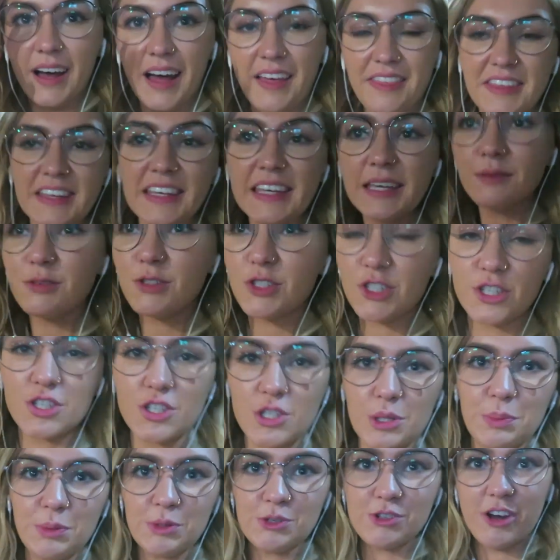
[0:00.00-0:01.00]
I think he was just
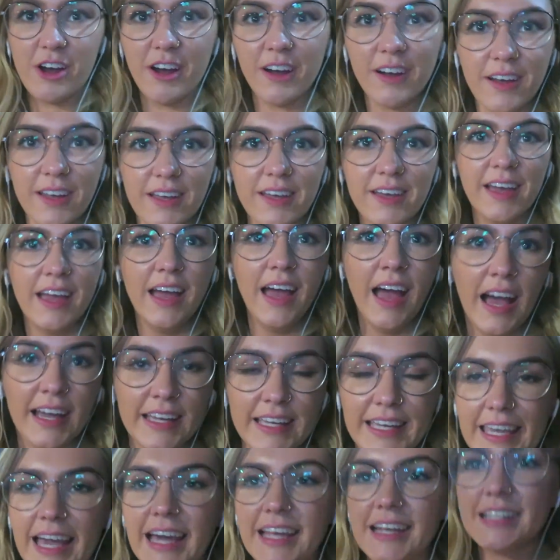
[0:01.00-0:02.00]
super drunk.
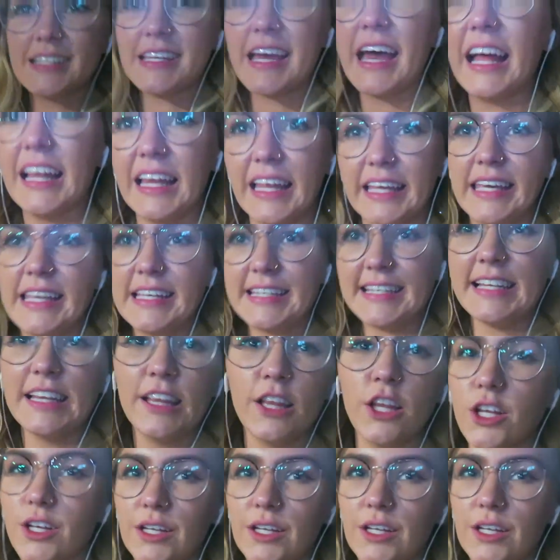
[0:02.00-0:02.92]
You could kind of tell, like, he didn't